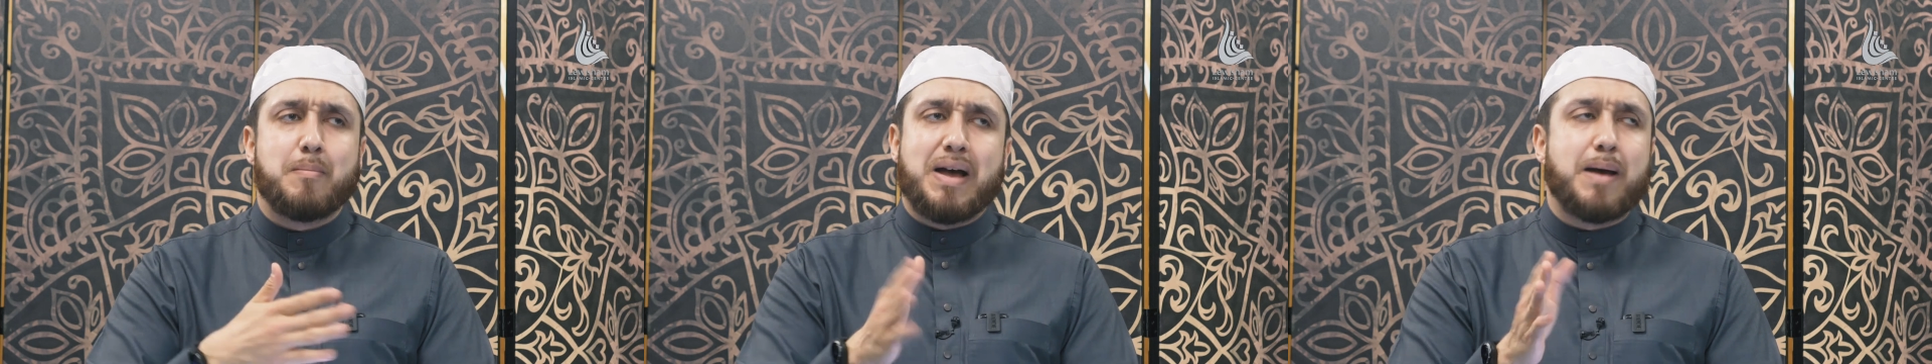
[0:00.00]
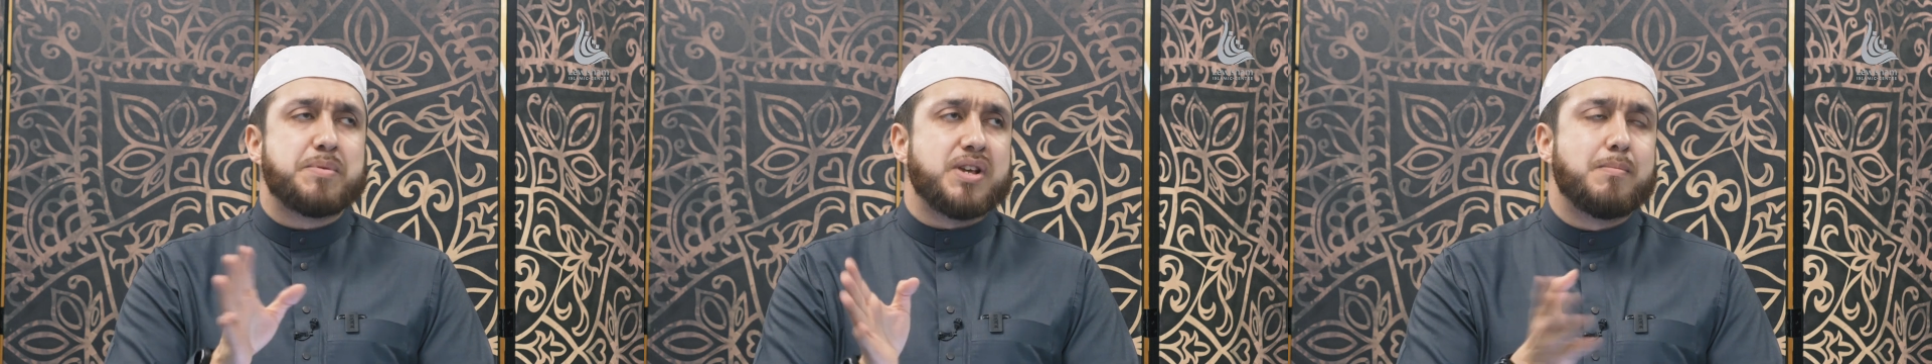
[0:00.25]

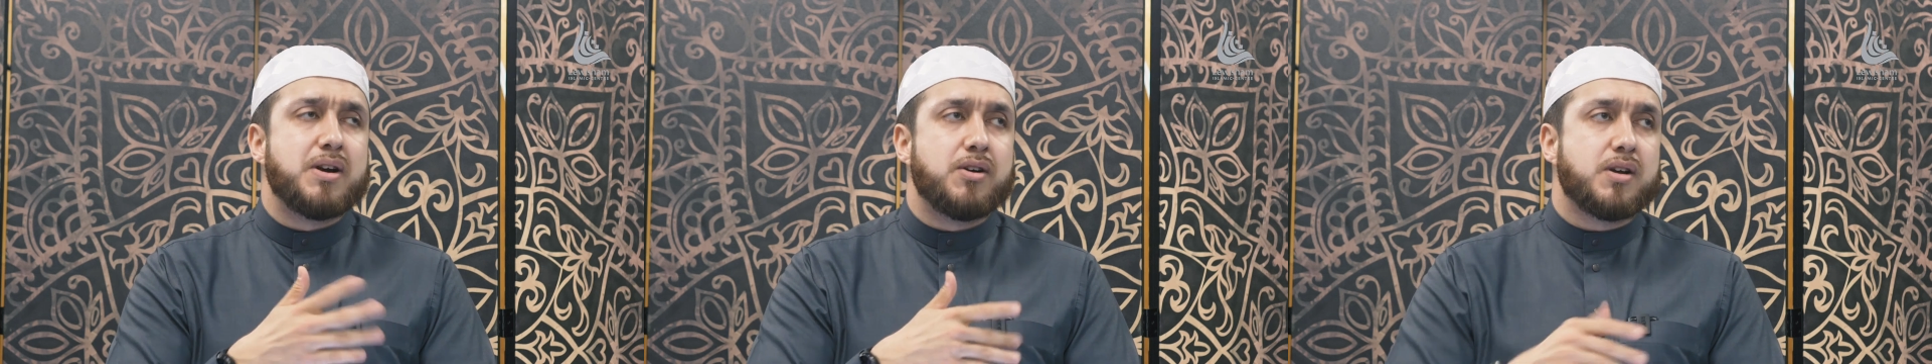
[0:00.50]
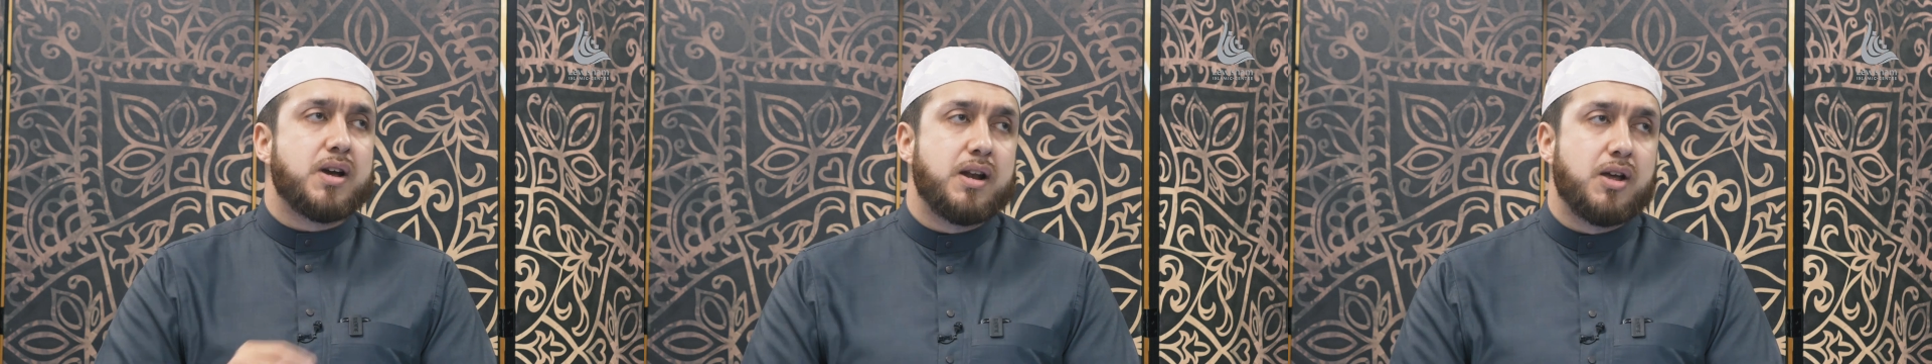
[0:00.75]
Perhaps
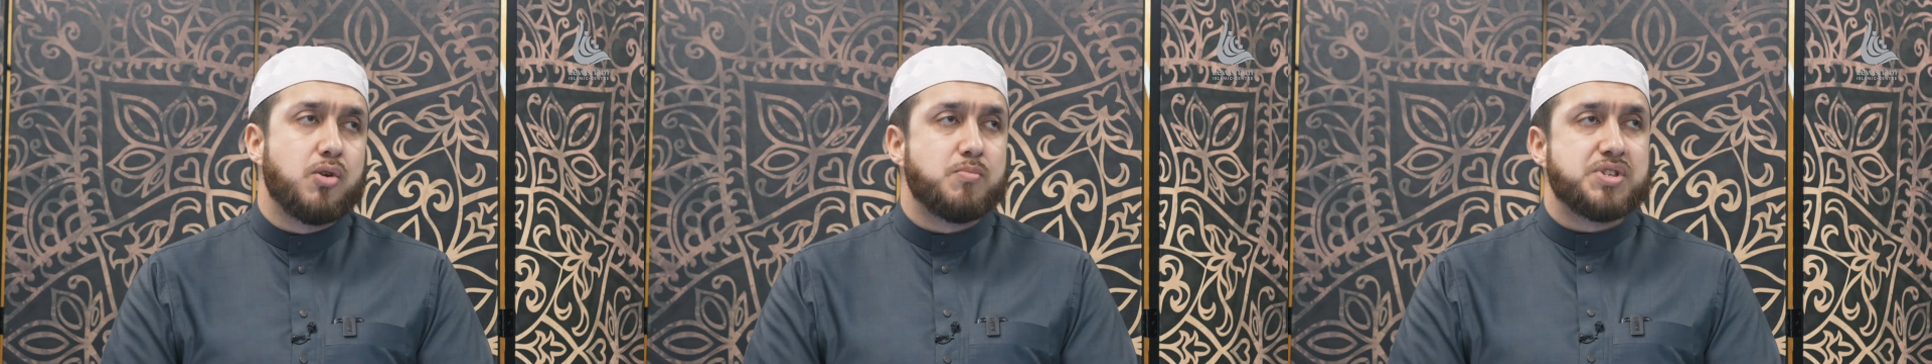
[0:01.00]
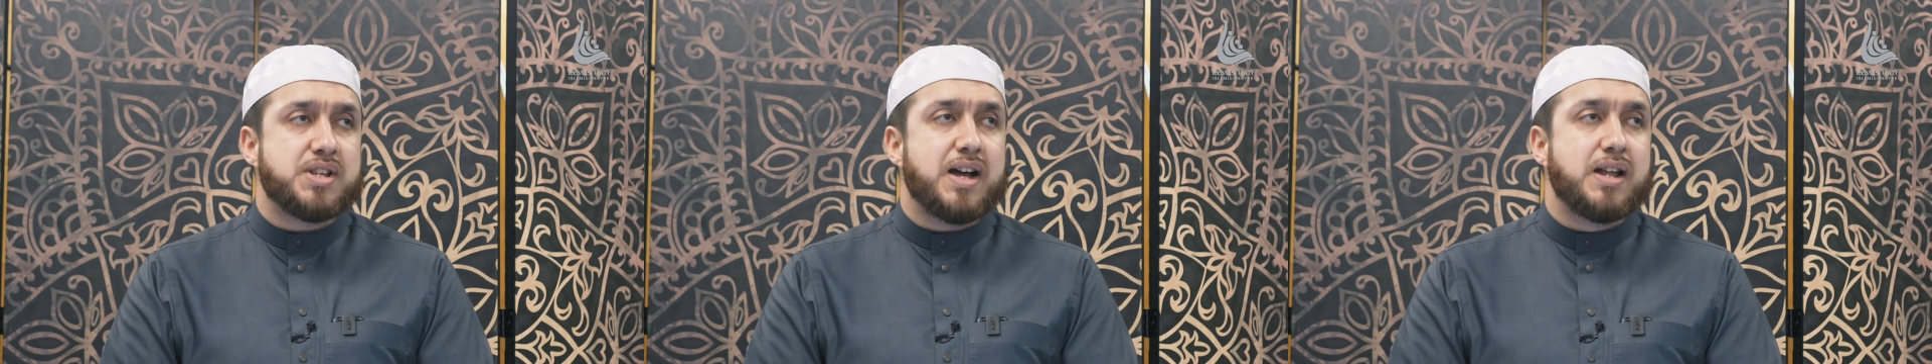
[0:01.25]
America, Allahu
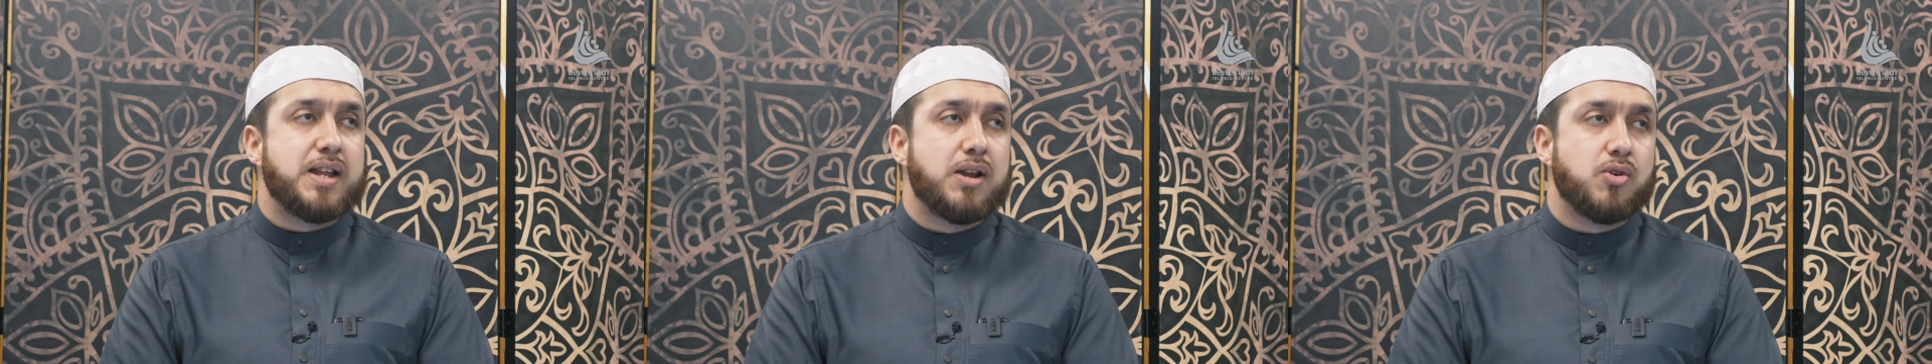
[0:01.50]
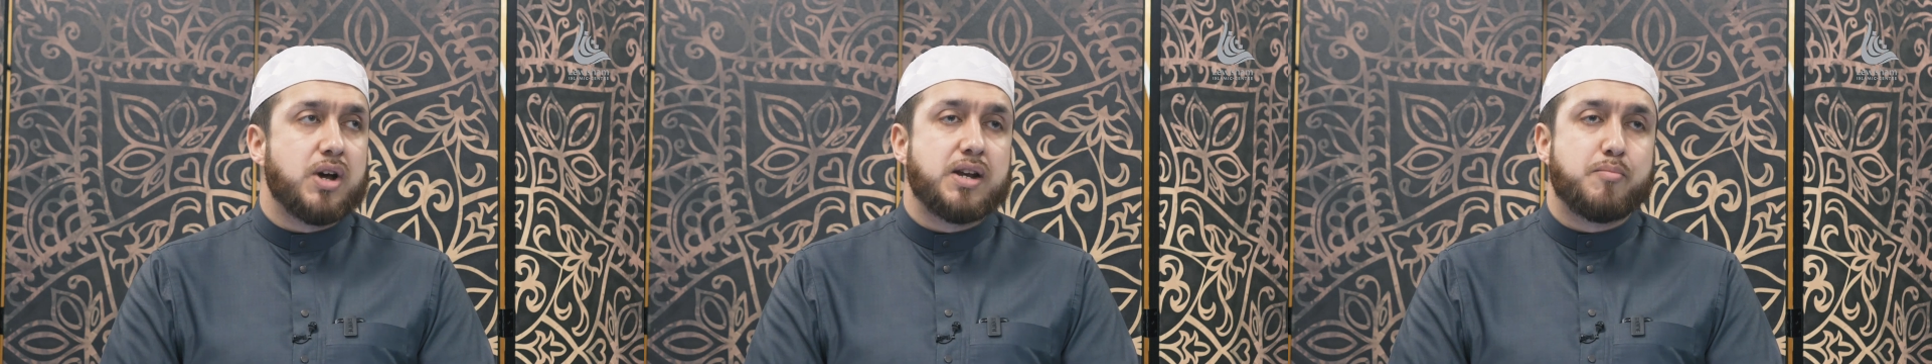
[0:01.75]
musta'an, they
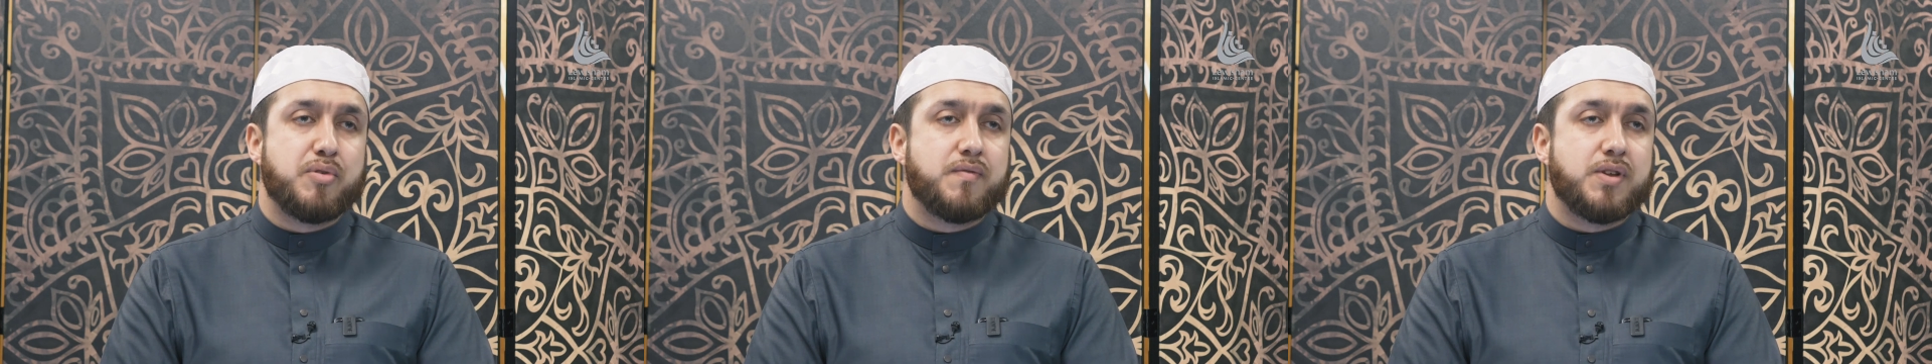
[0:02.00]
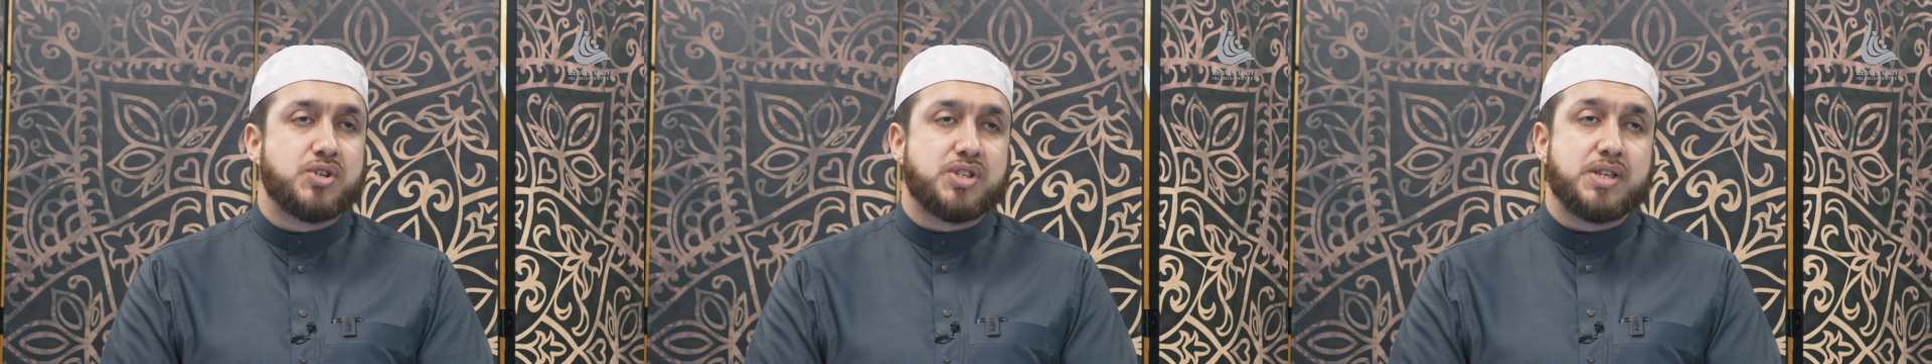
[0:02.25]
look underprivileged